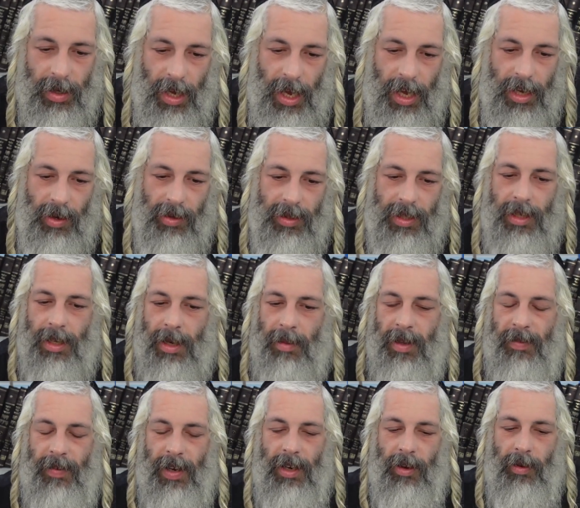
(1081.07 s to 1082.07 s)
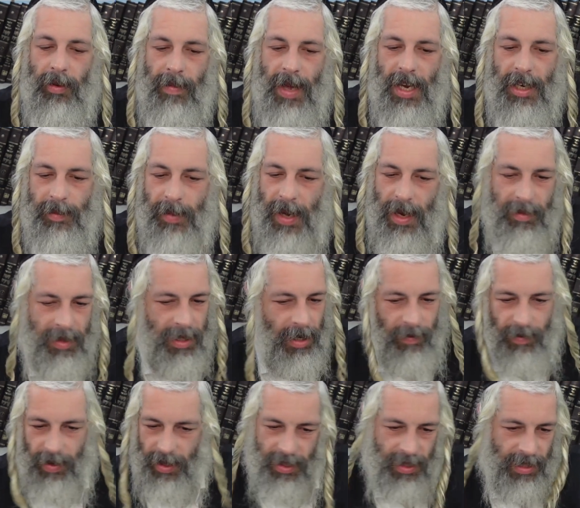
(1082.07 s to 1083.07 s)
When man is by
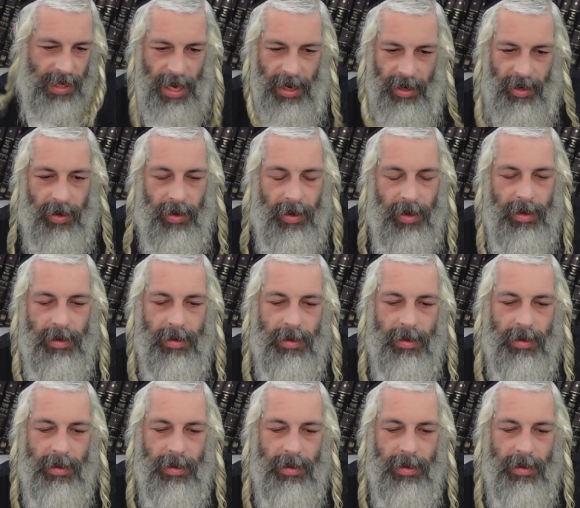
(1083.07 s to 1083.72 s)
himself, it is not good.